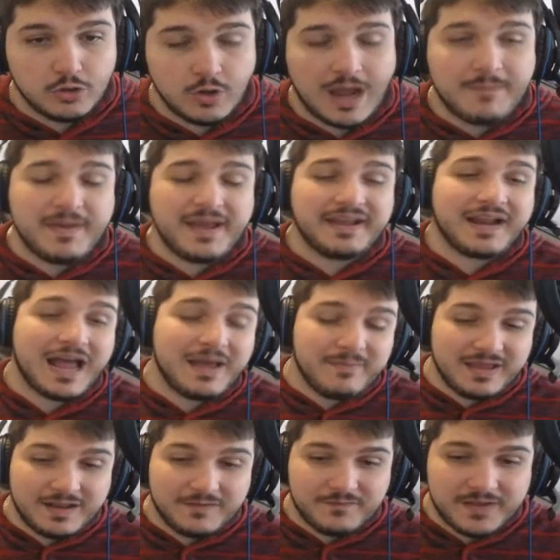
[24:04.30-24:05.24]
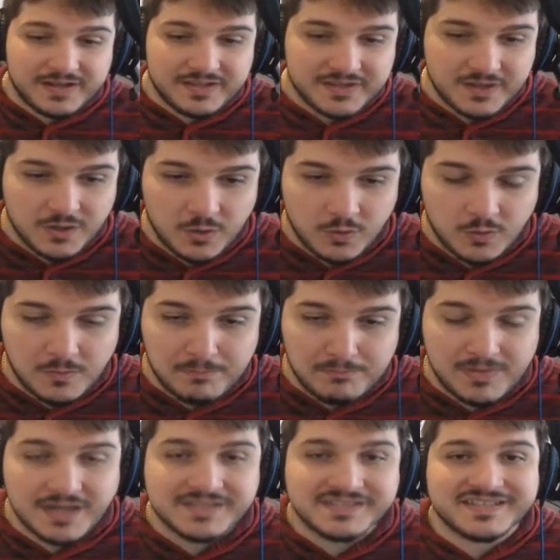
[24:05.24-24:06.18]
No, I made a video
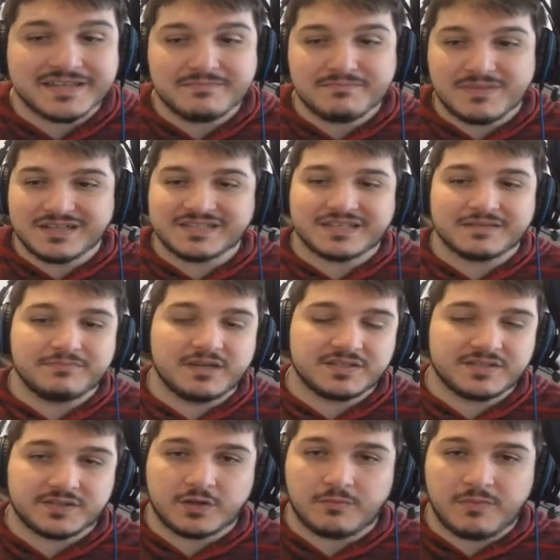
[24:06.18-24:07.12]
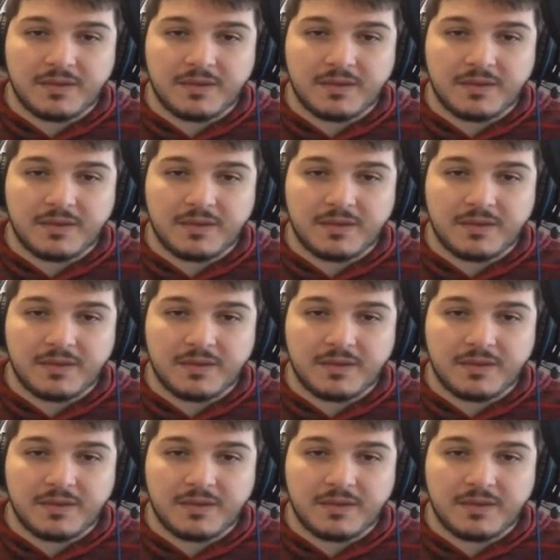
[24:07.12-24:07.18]
months and months and months ago.